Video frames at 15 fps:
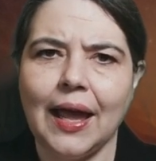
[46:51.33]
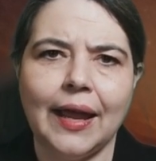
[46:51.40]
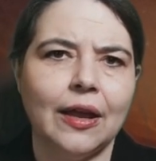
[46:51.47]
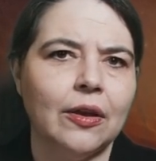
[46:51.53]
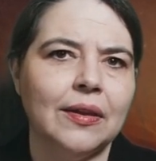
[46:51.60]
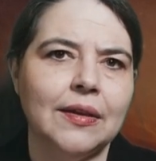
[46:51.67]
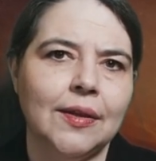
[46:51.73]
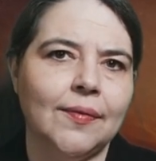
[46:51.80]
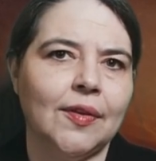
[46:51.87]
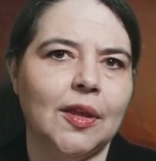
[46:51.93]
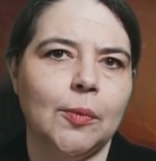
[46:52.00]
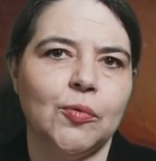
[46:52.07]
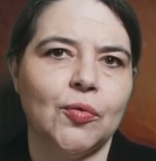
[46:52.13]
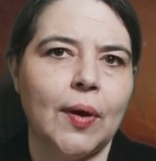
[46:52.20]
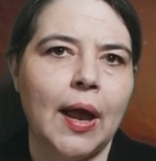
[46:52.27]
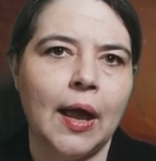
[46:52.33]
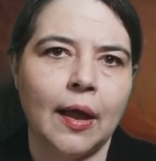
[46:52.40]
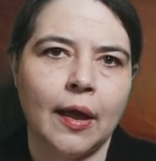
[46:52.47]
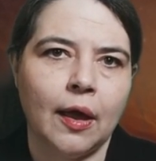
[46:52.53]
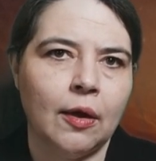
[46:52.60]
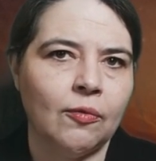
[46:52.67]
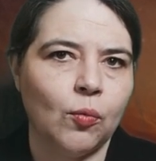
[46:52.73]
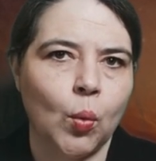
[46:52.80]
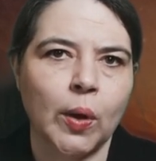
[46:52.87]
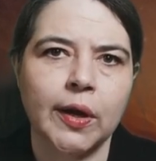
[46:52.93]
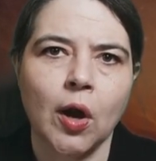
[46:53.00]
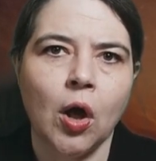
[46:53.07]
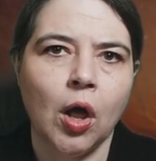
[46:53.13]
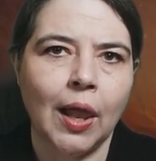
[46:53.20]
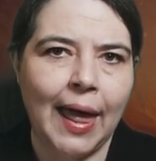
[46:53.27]
I couldn't even keep track of
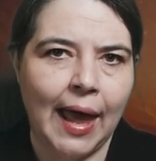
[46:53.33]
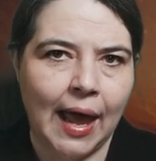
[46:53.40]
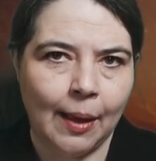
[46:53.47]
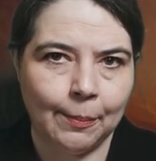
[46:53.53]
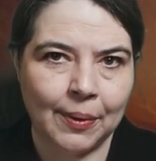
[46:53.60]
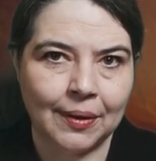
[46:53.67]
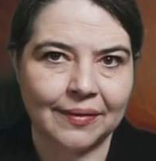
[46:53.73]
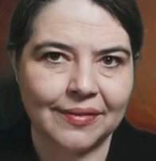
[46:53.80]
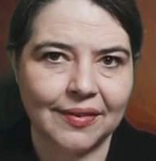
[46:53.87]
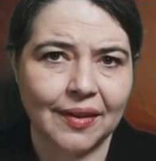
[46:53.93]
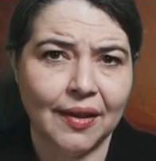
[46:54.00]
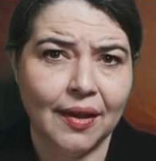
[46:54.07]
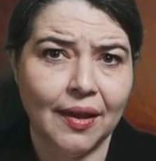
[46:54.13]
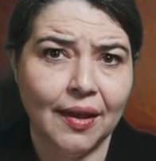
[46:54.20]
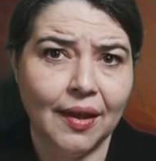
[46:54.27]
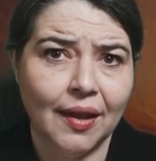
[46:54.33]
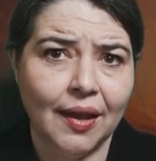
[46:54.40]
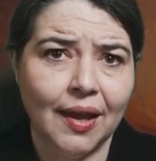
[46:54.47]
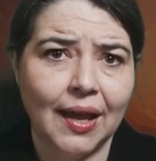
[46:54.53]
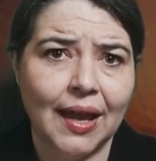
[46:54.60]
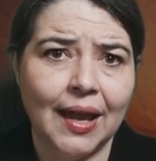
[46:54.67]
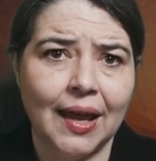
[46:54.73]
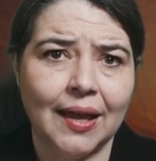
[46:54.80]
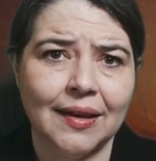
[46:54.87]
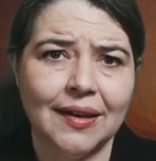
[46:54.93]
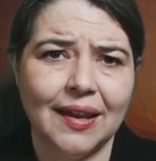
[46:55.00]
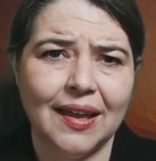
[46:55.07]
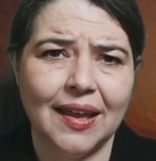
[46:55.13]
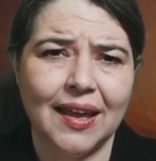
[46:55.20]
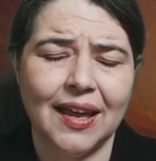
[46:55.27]
what all happened.
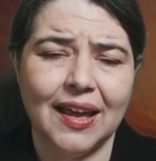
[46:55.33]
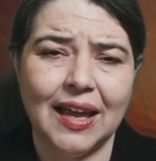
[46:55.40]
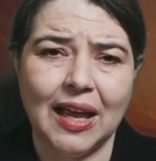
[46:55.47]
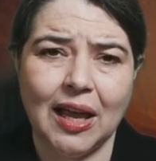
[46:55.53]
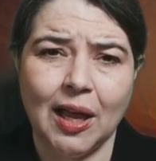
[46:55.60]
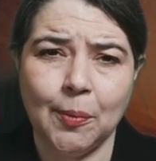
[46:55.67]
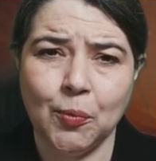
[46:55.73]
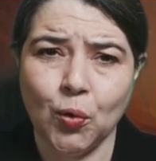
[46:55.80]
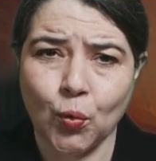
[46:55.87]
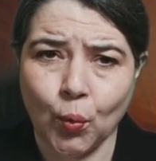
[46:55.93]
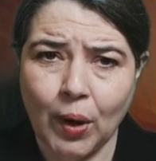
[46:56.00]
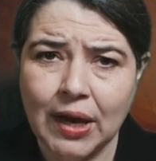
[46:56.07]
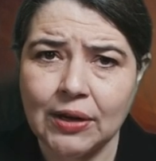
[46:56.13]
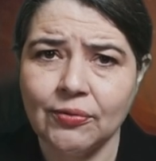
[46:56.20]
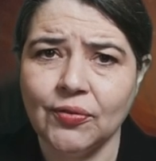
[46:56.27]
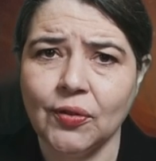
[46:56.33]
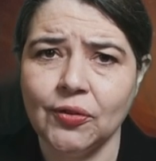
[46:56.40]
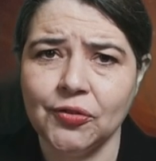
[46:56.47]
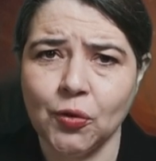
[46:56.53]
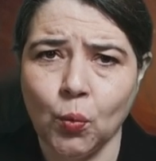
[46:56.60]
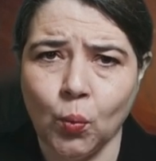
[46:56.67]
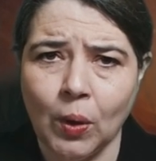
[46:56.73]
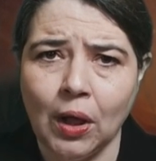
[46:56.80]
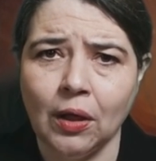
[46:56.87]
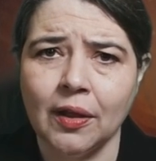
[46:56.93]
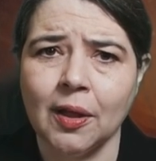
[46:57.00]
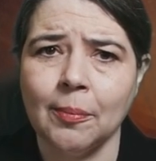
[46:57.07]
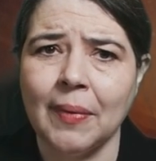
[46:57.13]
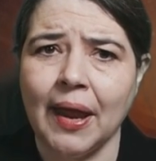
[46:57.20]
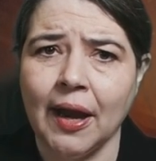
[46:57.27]
And I'm grateful to
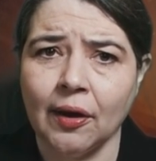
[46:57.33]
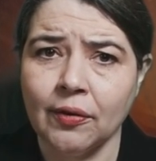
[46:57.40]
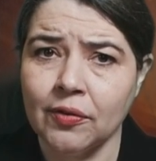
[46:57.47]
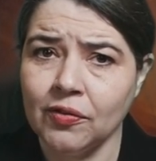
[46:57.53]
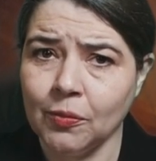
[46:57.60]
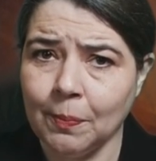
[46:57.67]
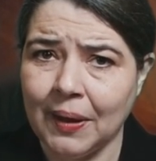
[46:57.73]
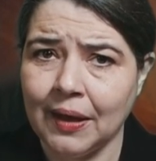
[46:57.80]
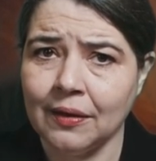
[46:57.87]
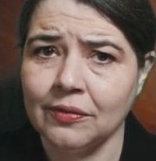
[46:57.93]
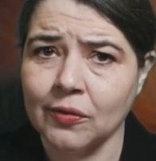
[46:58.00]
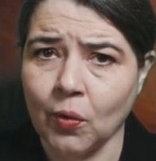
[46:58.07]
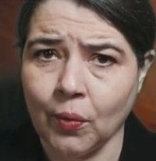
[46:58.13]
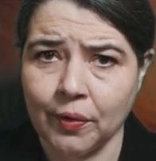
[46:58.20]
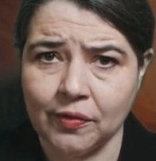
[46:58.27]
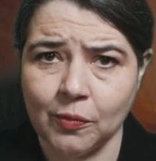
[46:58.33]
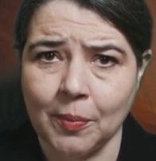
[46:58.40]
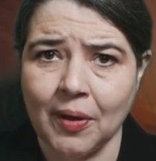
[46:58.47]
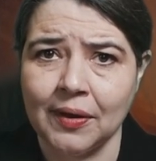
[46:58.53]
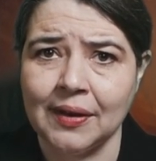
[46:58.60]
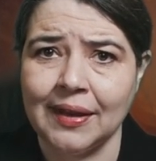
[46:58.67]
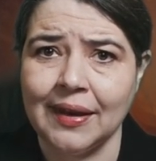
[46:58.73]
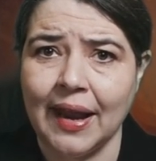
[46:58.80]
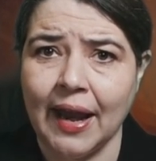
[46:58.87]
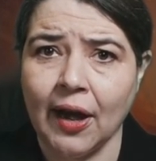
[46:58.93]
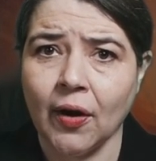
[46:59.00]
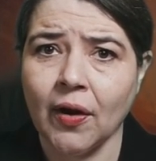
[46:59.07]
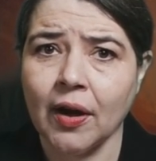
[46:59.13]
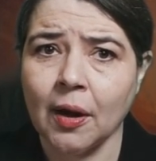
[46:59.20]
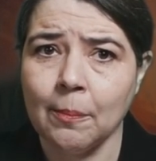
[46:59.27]
welcome aerospace correspondent
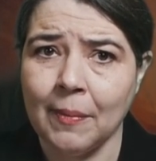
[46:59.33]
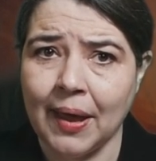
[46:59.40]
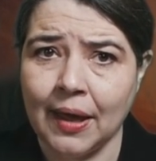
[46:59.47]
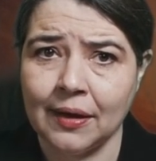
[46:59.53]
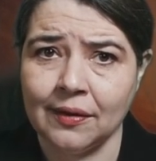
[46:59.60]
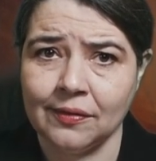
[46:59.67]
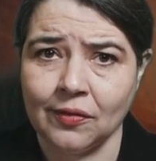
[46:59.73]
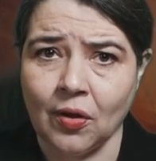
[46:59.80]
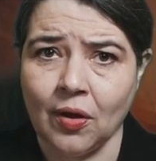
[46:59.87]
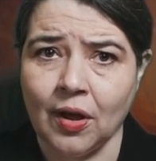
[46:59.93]
Eric Mattis